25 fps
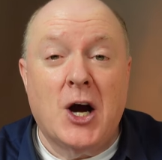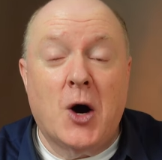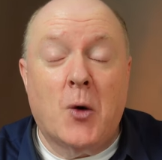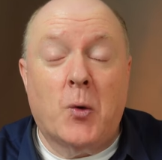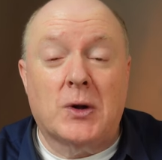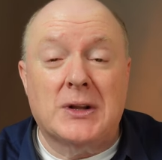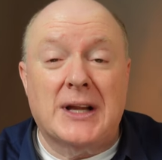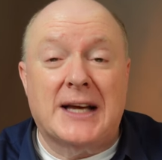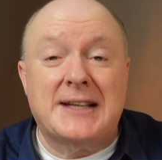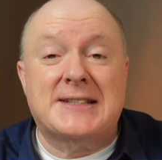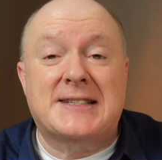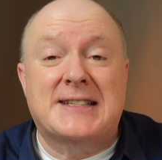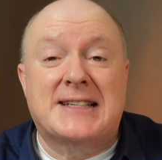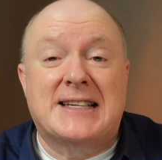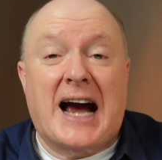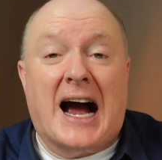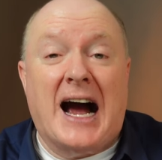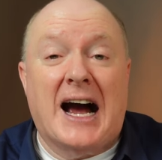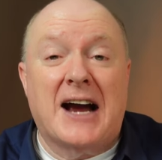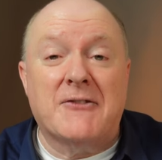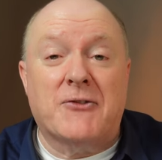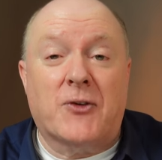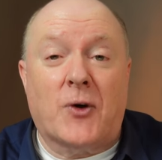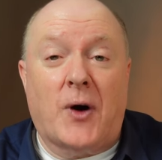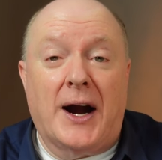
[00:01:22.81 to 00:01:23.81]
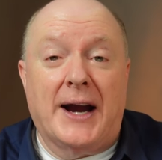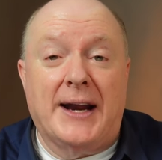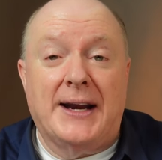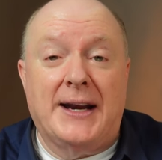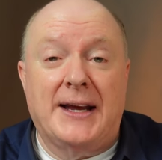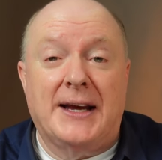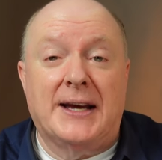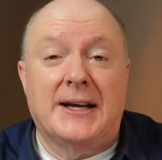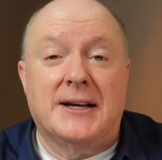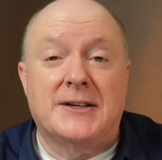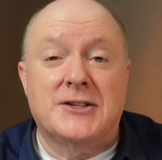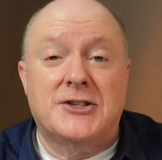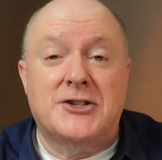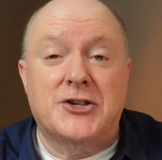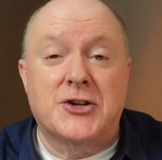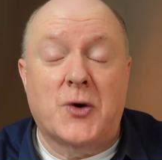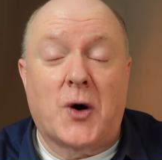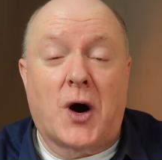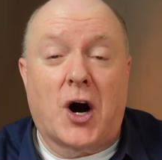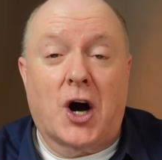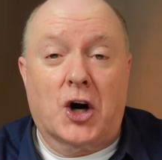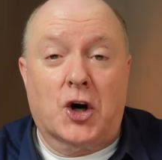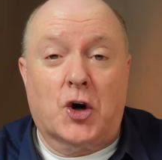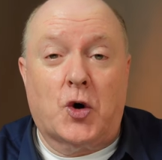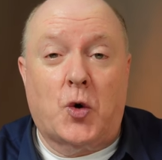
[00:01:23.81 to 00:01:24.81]
Well, let's dive right into
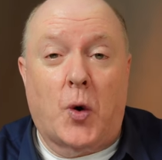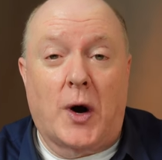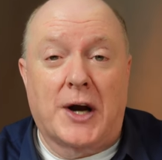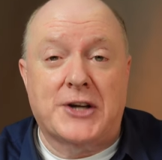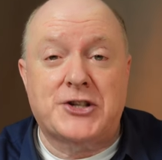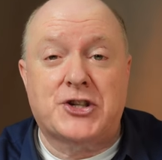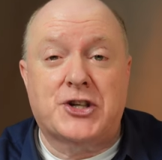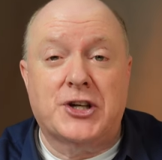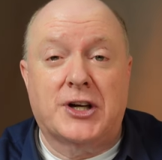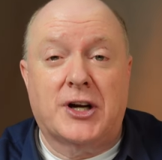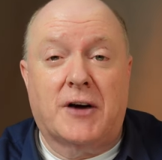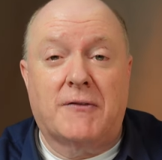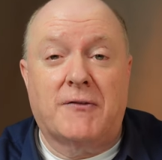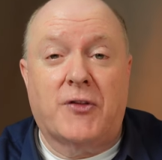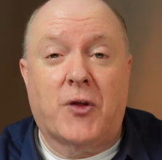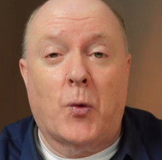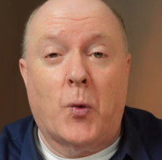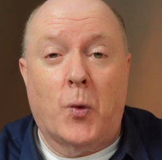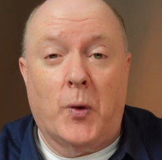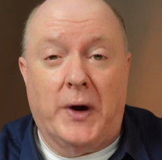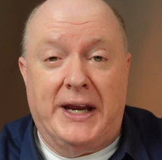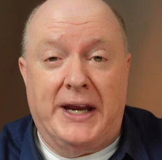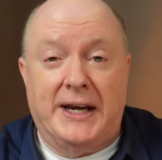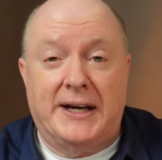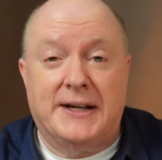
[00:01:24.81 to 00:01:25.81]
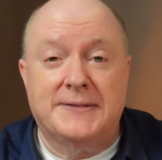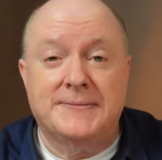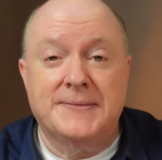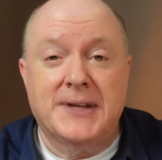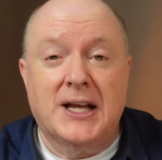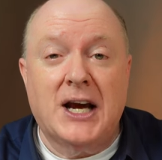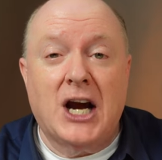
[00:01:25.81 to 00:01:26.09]
our question of the week.